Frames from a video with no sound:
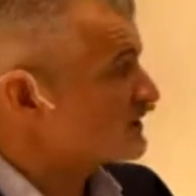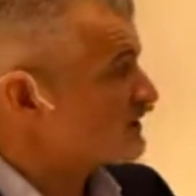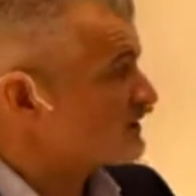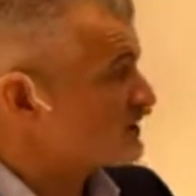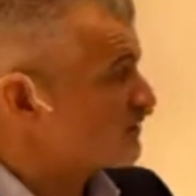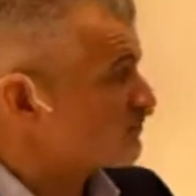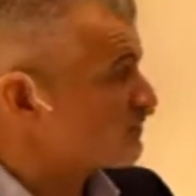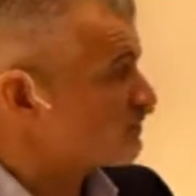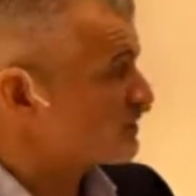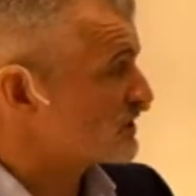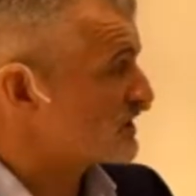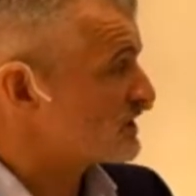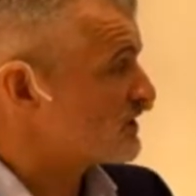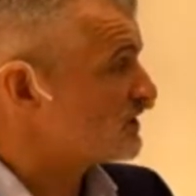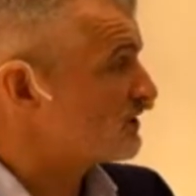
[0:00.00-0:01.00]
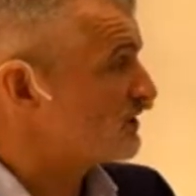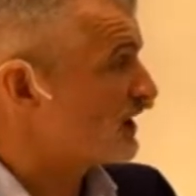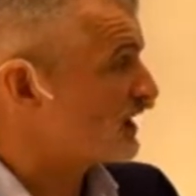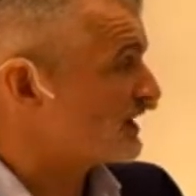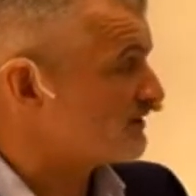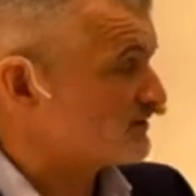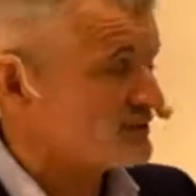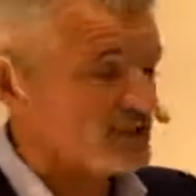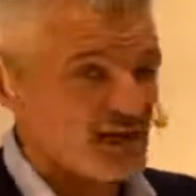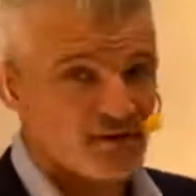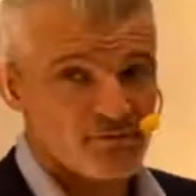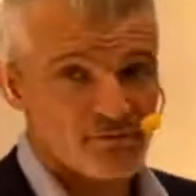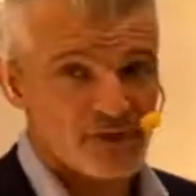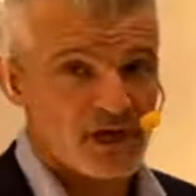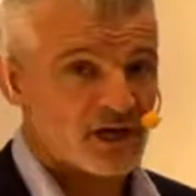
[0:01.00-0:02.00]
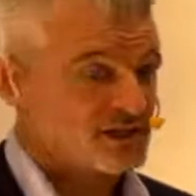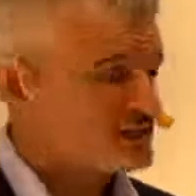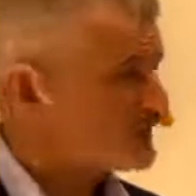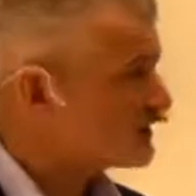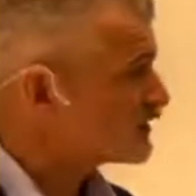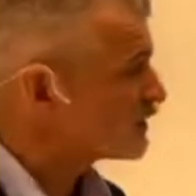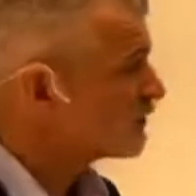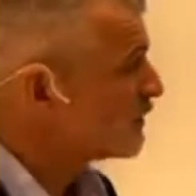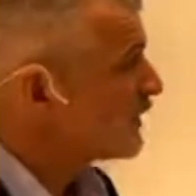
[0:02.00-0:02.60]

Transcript: to some traditional IVF plastics,